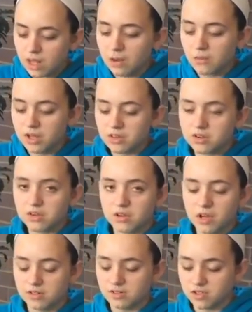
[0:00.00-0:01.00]
on whether or
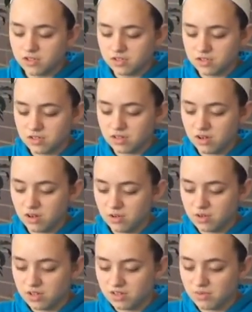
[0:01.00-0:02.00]
not charges are
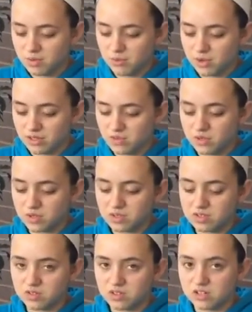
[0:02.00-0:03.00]
going to be pressed for
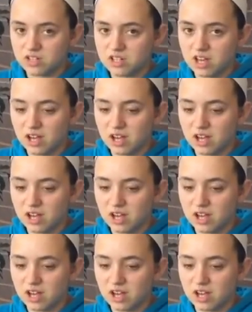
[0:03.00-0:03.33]
disorderly